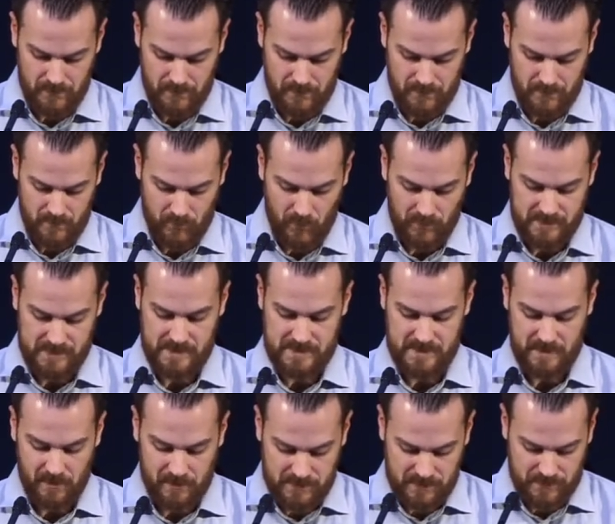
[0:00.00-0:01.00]
Paul says
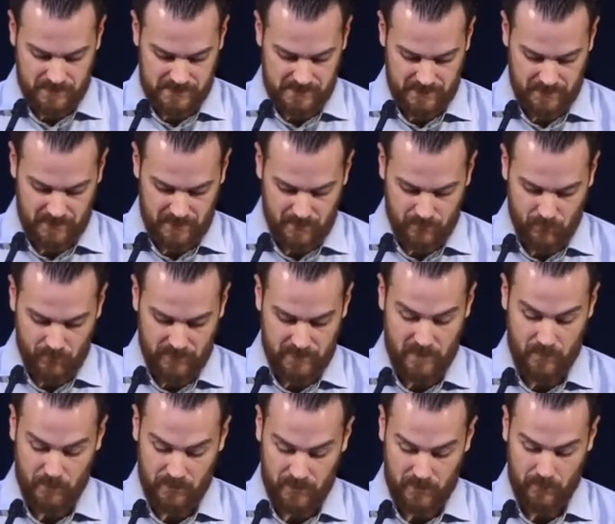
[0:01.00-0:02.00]
he also doesn't come with
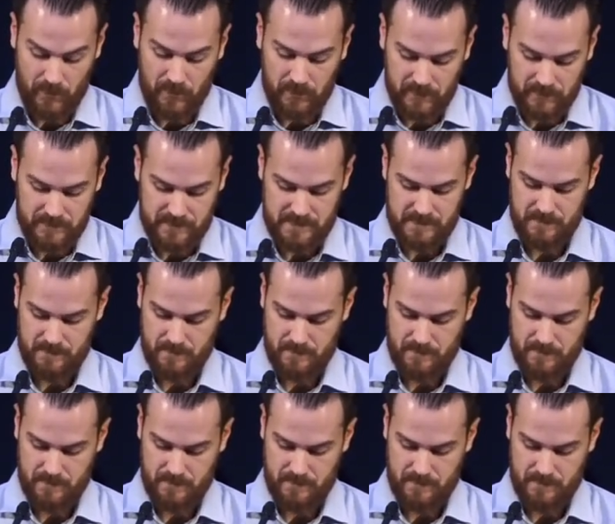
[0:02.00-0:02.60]
impure motives.